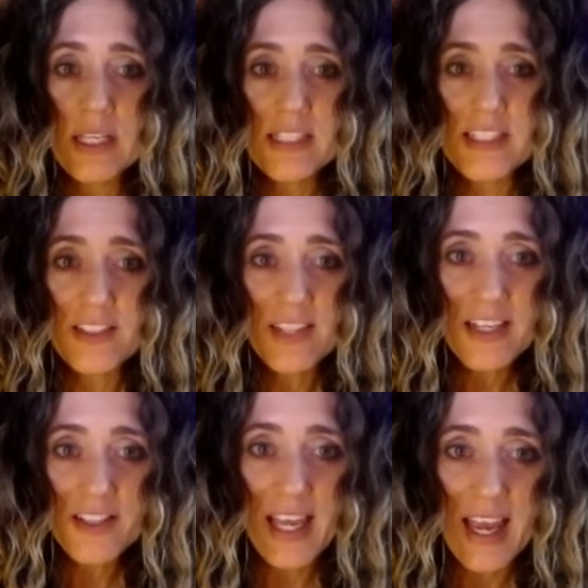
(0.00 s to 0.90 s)
She still
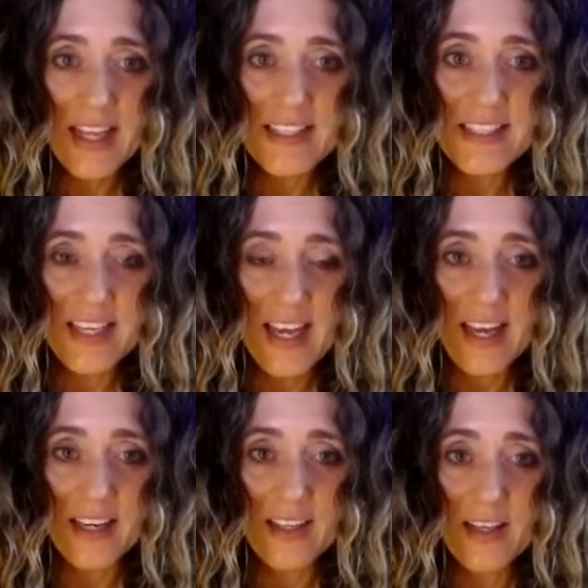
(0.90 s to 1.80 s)
has her hands
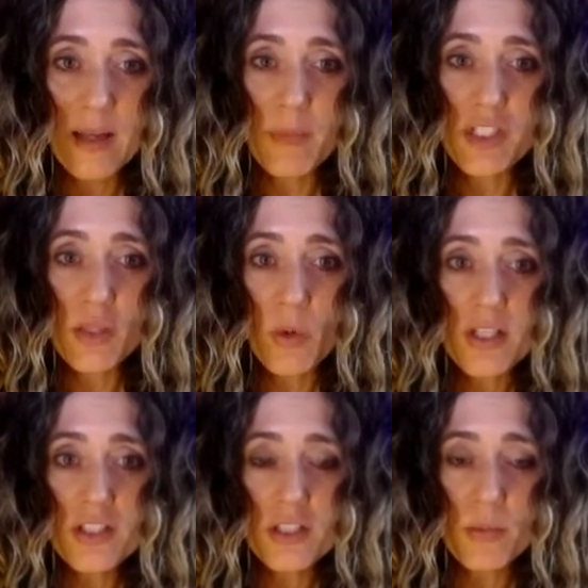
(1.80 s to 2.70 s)
tied, but she
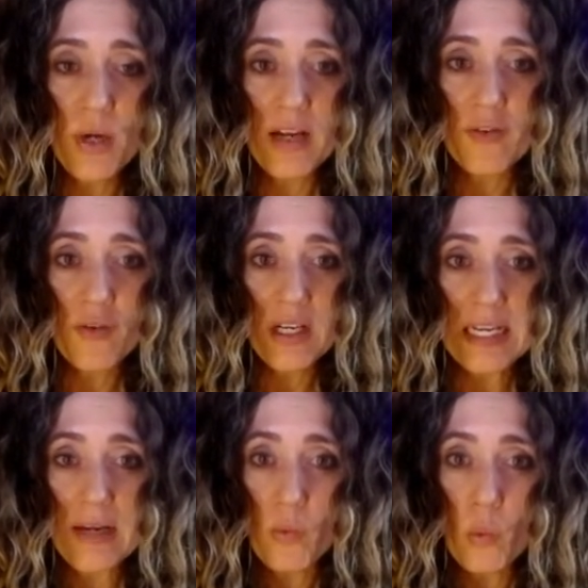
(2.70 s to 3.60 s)
wants to break free.
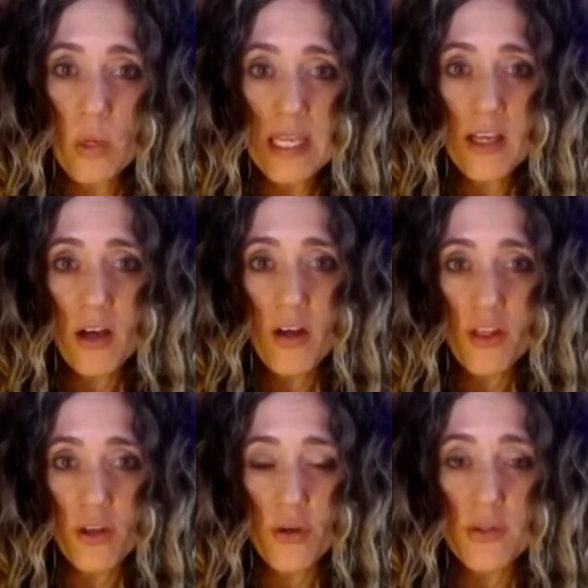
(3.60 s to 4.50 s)
And we are
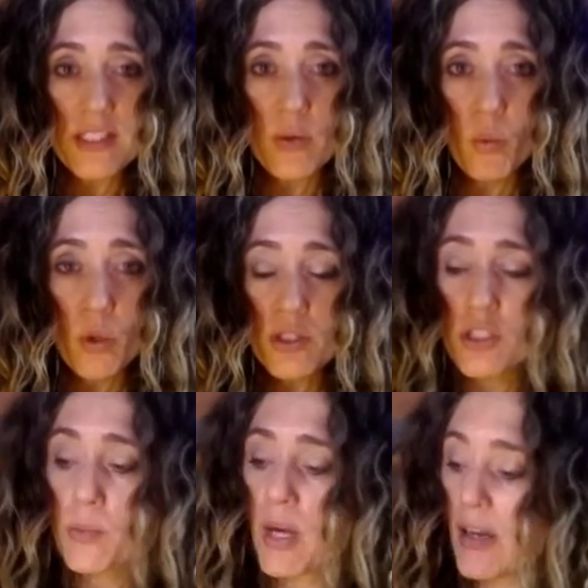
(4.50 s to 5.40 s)
those that wish
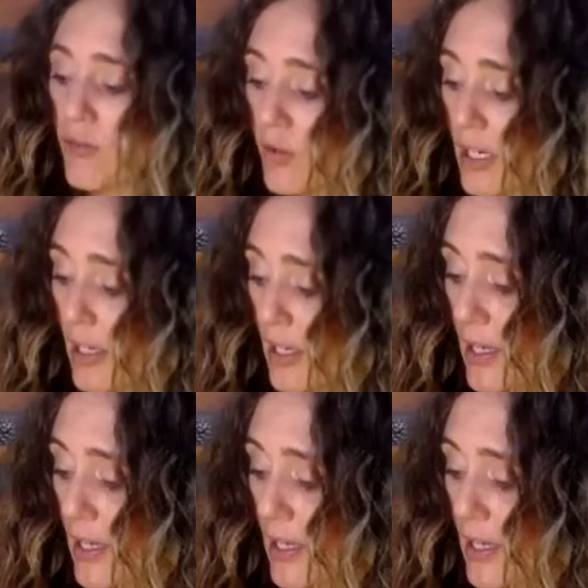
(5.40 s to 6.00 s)
to break free.